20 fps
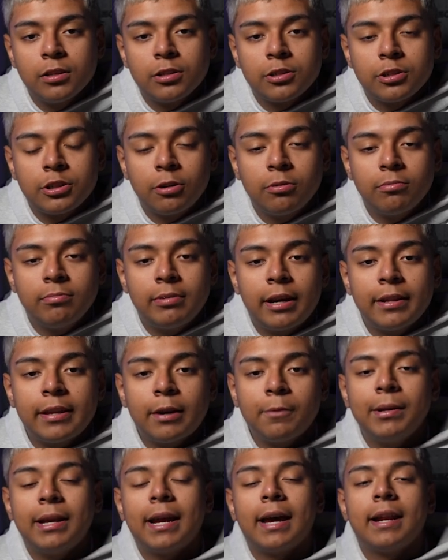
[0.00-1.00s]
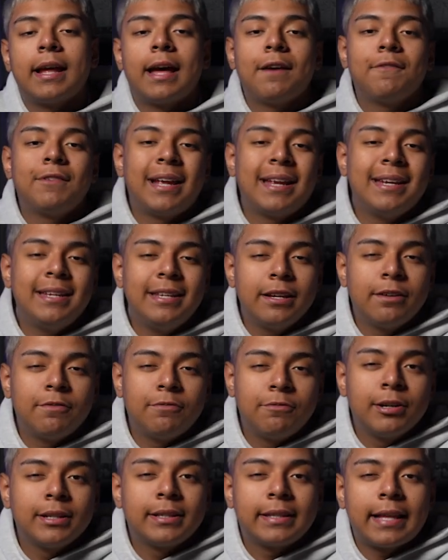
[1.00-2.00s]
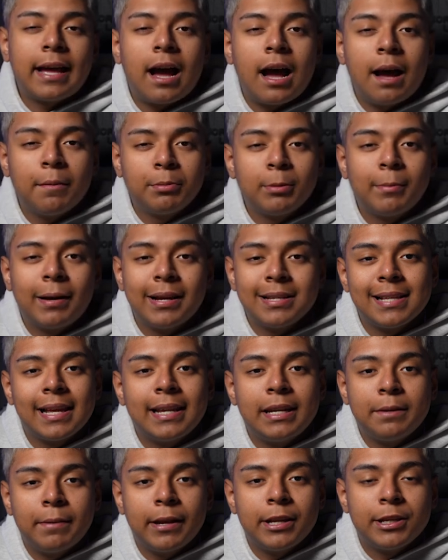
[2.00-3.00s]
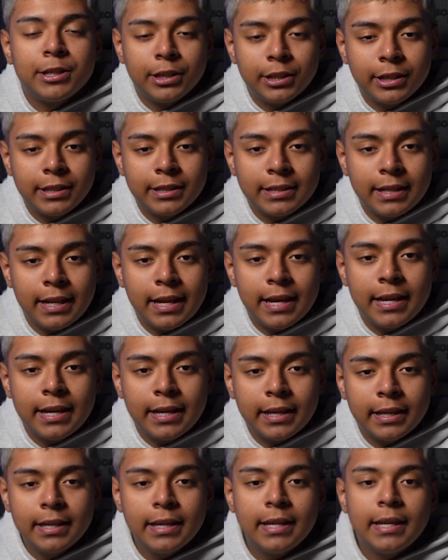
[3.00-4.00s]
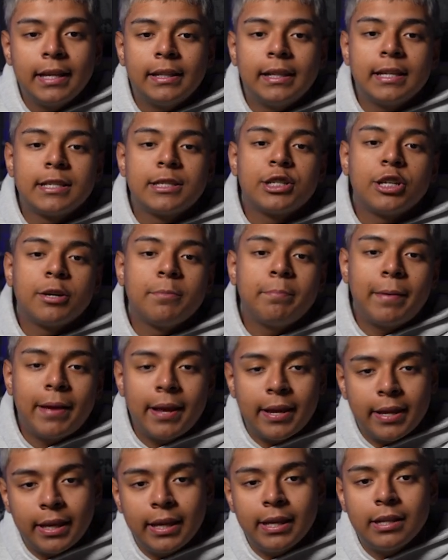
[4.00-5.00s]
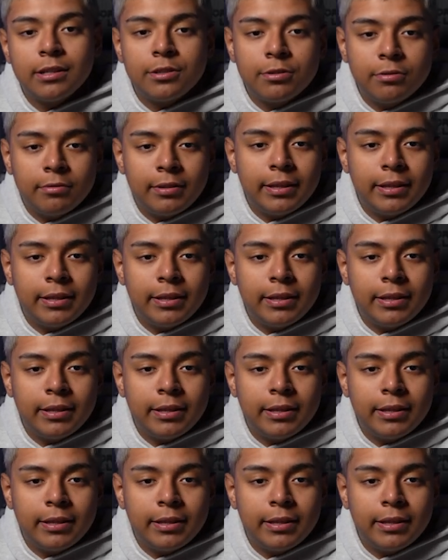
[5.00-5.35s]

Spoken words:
So now that we kind of have an idea of what that optimized landing page looks like, let's jump back into